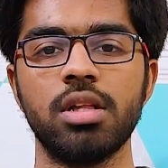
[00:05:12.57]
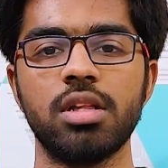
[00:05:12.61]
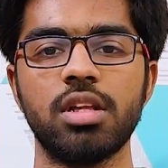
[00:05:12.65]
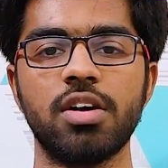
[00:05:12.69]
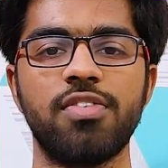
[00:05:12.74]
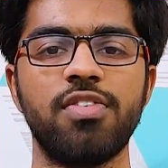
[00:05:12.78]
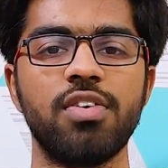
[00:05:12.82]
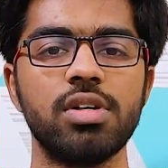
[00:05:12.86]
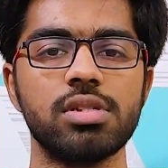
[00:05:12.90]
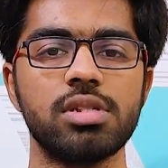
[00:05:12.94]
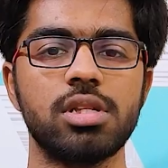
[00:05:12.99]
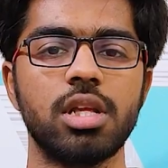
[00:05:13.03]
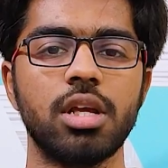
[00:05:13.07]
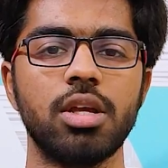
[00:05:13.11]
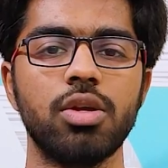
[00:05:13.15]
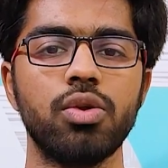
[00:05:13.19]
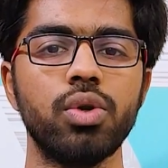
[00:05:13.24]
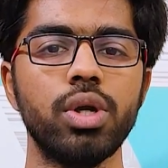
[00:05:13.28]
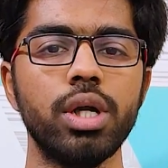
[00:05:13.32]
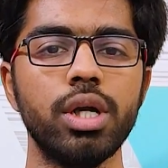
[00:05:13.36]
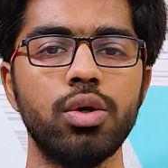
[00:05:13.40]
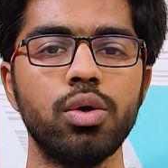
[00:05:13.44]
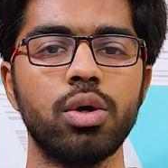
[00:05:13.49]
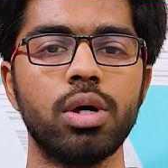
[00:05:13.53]
The first thing,
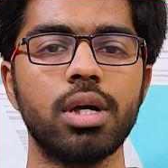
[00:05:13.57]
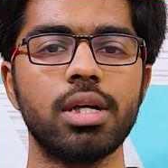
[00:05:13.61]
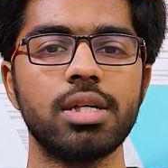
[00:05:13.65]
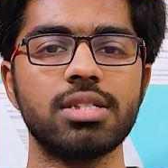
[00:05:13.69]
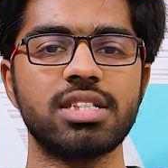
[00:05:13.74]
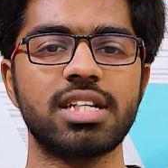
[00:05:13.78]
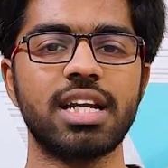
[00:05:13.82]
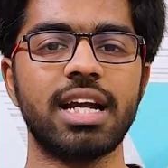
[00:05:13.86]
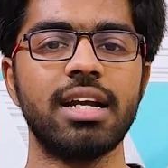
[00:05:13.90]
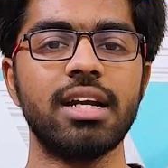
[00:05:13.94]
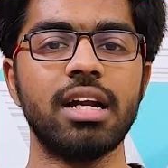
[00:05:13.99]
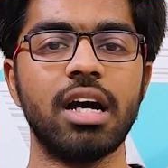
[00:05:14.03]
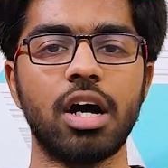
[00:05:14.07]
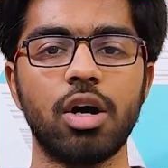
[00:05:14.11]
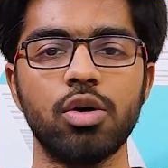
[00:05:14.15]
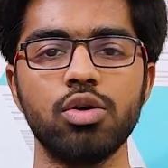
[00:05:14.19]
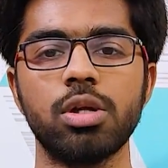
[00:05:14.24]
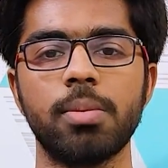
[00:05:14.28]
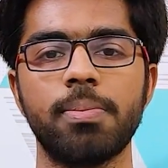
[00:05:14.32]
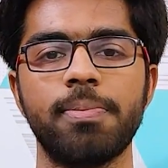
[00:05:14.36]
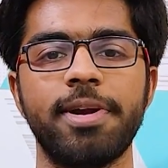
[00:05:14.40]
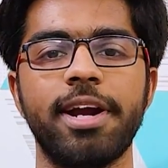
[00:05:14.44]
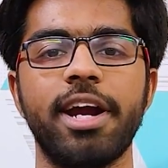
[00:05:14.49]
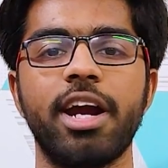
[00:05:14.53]
you need to understand how
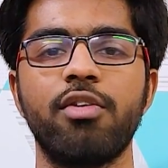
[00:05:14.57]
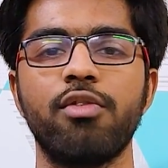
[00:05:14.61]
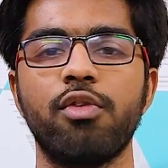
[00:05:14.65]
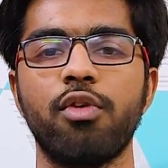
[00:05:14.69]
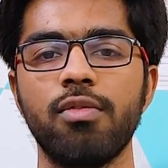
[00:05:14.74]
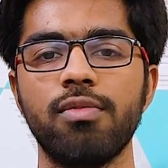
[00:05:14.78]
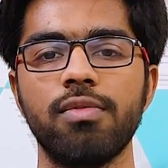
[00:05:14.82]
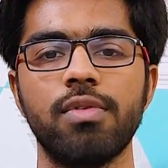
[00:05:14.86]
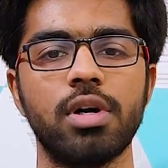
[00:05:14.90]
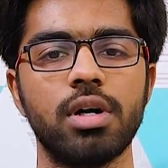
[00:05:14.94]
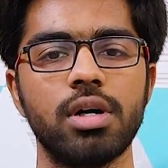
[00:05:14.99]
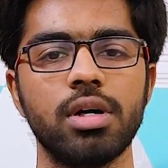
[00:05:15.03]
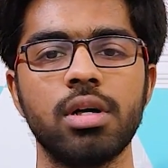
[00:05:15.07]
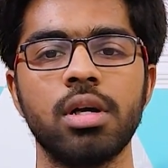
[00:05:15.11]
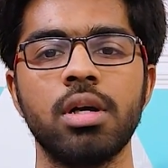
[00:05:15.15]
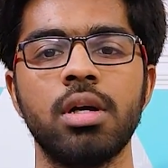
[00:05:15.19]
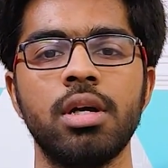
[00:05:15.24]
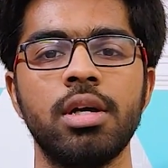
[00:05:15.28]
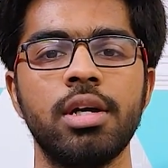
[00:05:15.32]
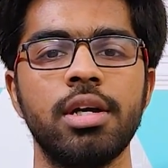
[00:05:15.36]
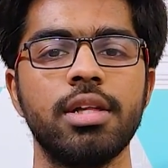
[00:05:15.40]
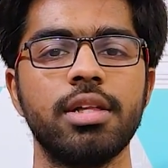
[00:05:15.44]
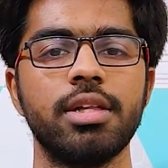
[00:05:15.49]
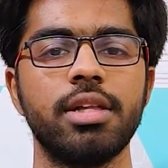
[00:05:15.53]
the platform works.
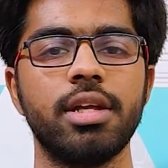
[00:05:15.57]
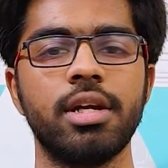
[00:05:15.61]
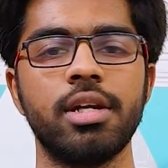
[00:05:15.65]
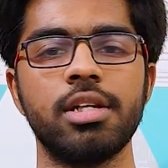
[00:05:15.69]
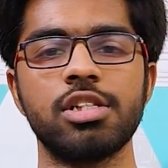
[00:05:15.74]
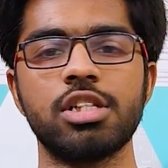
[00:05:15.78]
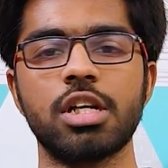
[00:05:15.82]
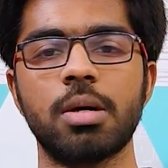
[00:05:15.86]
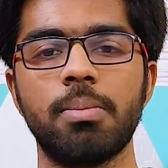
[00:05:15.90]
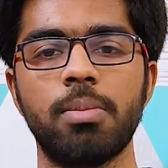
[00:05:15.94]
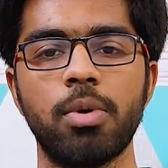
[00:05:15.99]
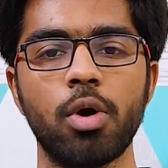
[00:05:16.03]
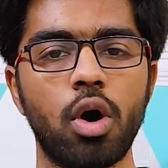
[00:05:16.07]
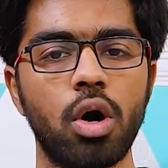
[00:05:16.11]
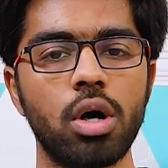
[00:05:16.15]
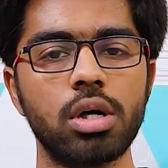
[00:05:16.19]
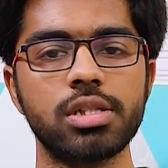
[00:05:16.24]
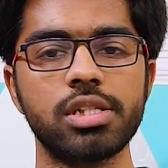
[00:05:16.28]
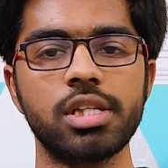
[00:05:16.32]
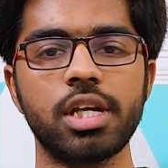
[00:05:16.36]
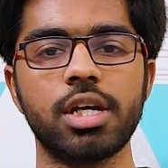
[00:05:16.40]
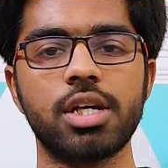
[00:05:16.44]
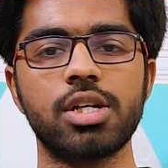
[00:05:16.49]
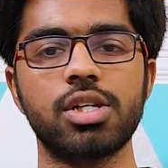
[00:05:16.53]
There is a
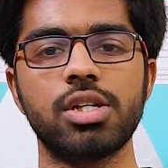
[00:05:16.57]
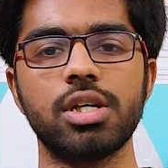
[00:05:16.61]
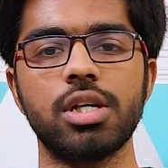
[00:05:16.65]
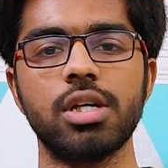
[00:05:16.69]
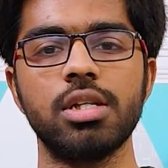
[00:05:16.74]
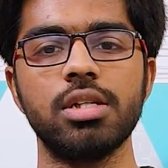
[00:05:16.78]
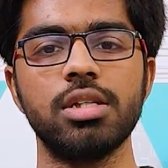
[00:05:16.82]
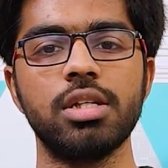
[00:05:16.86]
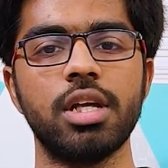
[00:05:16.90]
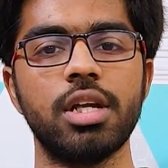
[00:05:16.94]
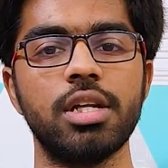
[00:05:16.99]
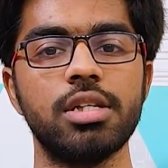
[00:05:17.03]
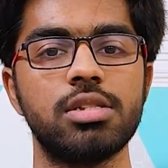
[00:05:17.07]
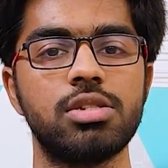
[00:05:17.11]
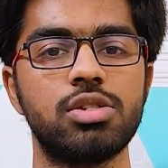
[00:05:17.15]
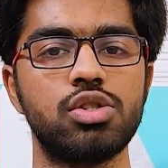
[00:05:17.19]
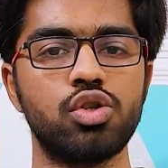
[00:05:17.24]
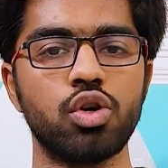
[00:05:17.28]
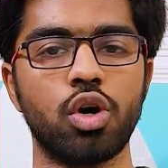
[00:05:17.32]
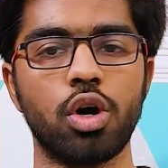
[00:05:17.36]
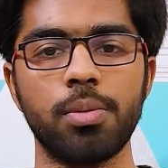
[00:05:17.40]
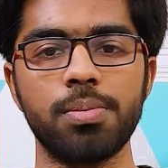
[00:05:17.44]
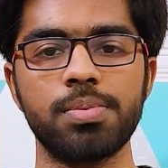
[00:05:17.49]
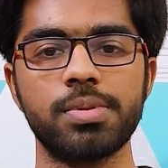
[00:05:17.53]
blog section, there is
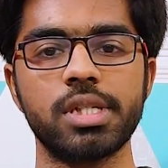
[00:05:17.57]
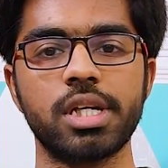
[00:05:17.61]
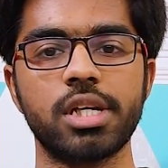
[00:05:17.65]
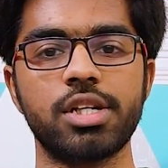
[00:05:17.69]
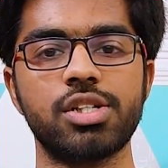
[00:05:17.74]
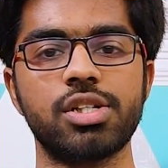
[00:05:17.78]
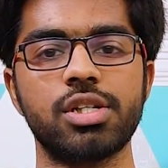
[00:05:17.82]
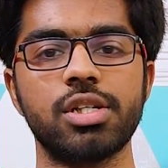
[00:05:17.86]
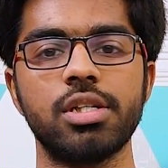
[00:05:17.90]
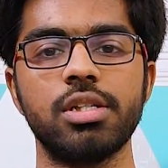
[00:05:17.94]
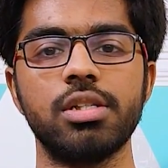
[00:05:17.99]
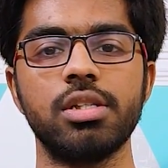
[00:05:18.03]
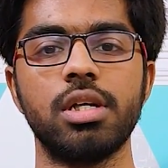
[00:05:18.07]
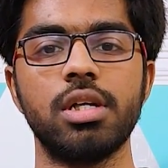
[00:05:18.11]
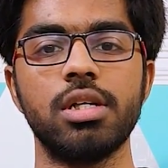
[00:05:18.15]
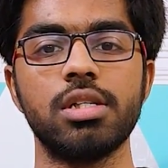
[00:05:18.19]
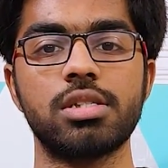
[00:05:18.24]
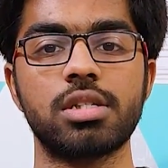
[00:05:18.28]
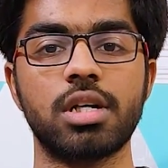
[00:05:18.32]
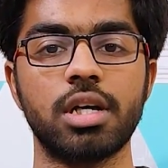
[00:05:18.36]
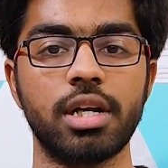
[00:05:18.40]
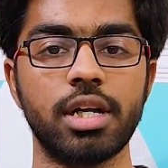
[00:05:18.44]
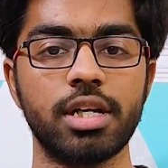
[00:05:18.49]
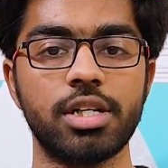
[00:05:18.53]
job section, there
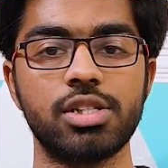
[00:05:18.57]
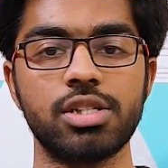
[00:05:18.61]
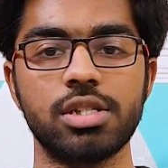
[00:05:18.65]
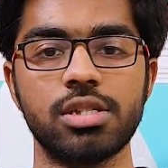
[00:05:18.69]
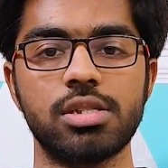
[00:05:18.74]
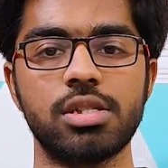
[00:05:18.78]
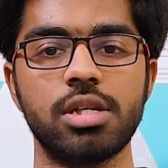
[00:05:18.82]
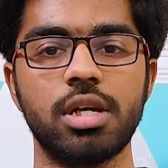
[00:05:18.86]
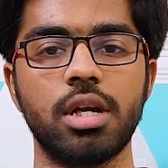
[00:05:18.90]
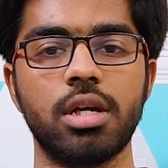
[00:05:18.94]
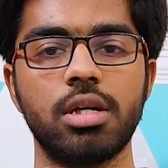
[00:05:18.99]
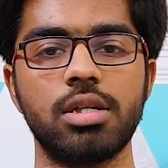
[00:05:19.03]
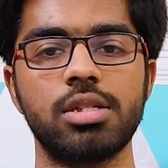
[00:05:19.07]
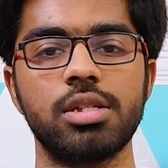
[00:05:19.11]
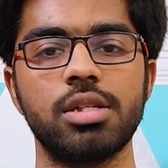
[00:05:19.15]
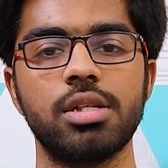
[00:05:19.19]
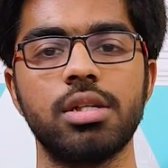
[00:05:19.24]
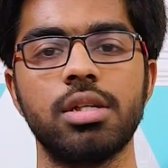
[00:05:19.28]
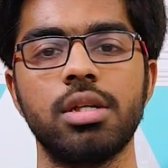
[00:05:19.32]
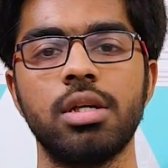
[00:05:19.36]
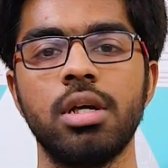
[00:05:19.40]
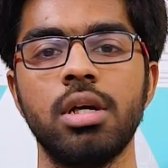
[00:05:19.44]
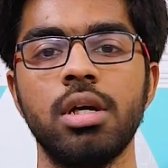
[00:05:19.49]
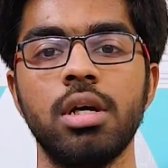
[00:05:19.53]
is connection
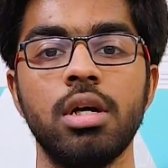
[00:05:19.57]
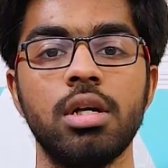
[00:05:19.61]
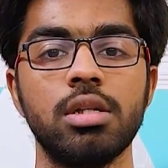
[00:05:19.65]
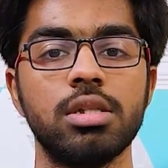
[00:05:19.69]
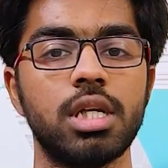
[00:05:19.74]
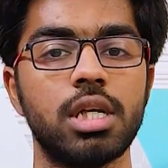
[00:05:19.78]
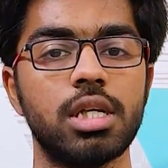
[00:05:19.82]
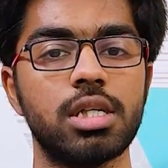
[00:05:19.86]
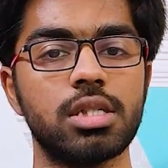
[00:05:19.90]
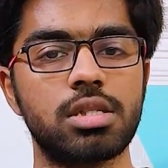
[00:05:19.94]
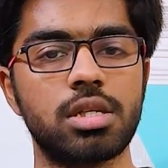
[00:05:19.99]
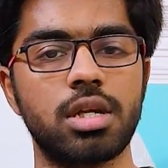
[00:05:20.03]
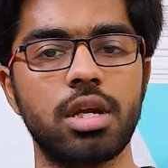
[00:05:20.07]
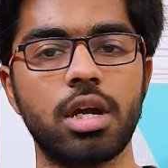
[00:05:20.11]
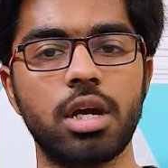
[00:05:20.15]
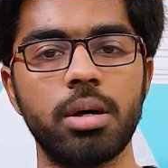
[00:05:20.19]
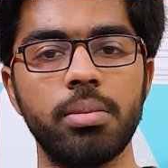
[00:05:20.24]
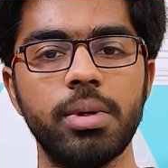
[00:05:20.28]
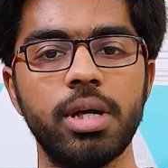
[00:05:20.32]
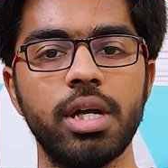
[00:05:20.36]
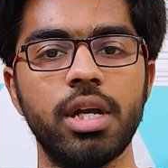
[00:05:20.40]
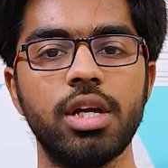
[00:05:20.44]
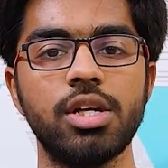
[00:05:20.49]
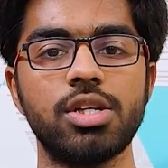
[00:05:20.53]
section, there is
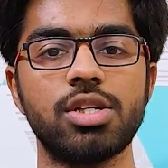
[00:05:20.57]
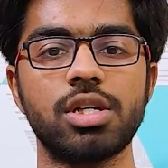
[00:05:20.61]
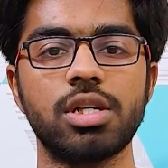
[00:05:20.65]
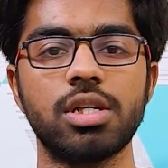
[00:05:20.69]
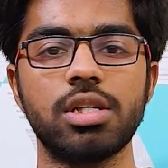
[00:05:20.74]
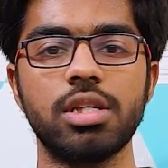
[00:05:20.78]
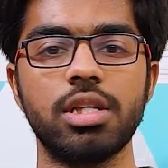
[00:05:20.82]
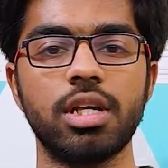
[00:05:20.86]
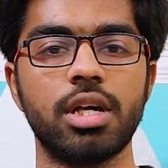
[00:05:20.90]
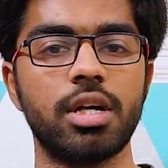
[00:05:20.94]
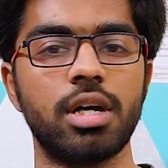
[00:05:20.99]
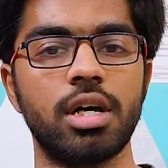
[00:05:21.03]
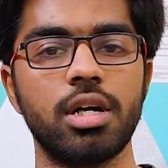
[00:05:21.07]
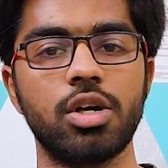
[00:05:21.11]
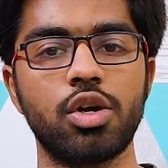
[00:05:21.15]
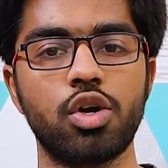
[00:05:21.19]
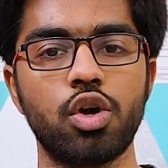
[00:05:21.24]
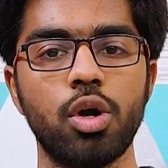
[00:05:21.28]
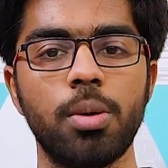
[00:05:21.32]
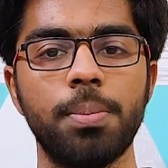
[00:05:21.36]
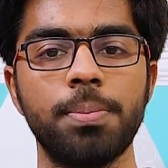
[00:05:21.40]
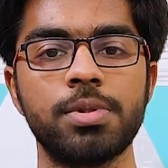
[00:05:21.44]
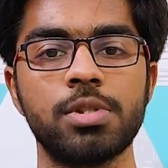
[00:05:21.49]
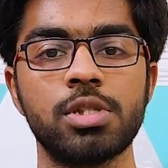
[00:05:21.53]
recommendation, there are
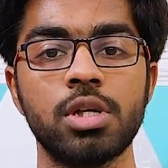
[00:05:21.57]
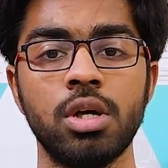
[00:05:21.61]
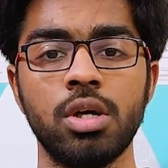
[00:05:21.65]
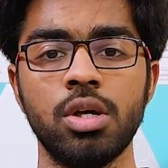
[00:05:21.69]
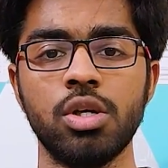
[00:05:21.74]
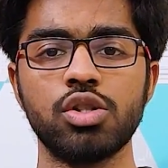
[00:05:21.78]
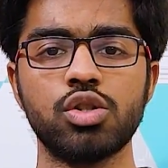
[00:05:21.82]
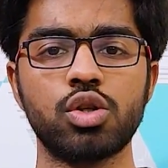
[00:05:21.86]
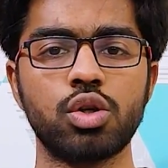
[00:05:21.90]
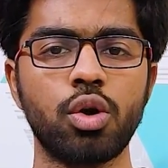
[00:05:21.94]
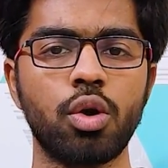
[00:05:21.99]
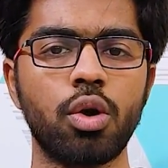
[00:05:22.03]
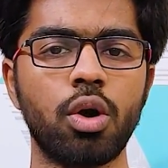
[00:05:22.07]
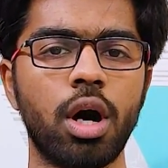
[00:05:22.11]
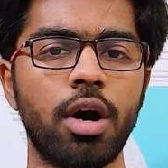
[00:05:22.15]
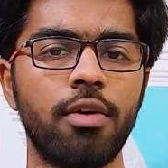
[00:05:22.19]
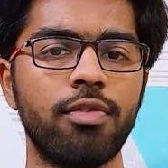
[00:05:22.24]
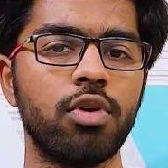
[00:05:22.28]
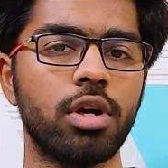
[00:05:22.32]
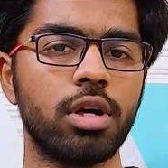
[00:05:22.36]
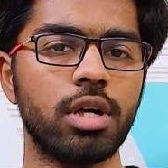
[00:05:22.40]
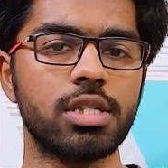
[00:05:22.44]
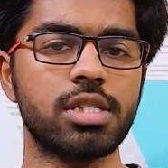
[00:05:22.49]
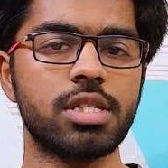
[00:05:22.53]
groups. So you
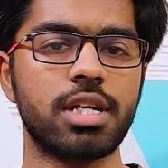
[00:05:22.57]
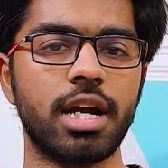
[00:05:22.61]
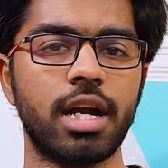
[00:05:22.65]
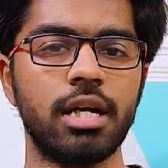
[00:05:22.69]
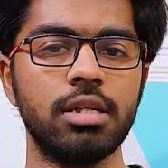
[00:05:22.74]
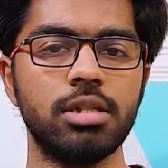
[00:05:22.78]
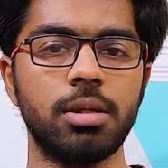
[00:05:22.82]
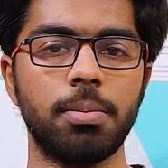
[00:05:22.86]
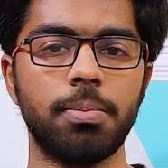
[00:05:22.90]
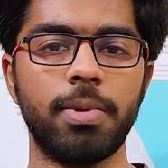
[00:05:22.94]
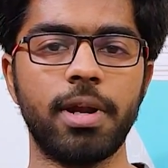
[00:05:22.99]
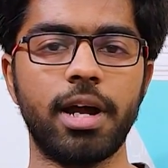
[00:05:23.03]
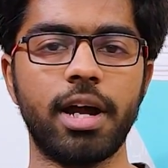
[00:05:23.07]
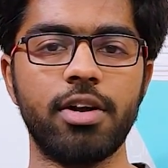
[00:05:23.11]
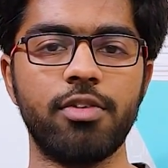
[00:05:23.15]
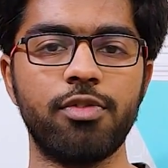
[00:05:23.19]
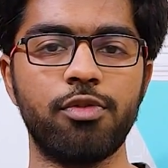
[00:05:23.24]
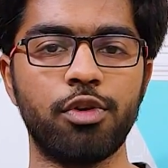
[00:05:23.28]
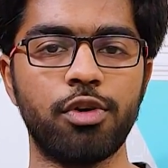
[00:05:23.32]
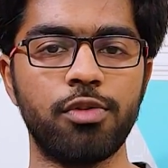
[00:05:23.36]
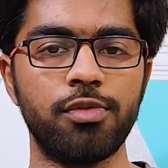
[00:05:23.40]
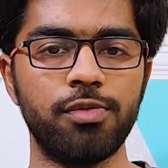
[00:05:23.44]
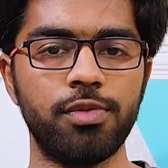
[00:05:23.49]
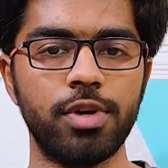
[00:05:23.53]
have to understand the
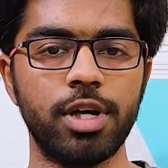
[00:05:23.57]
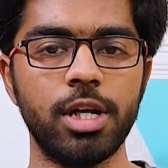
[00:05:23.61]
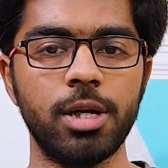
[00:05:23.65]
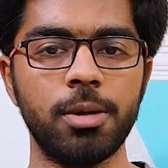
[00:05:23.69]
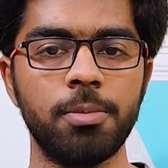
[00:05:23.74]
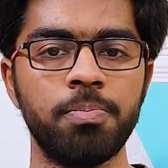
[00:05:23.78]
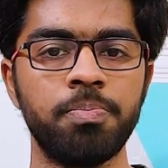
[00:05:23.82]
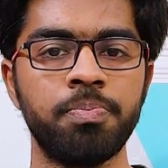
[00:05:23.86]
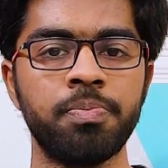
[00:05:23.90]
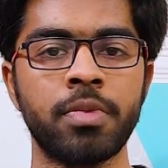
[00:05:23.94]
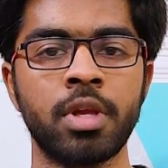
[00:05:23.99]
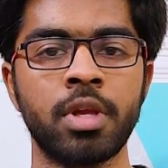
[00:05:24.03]
platform well.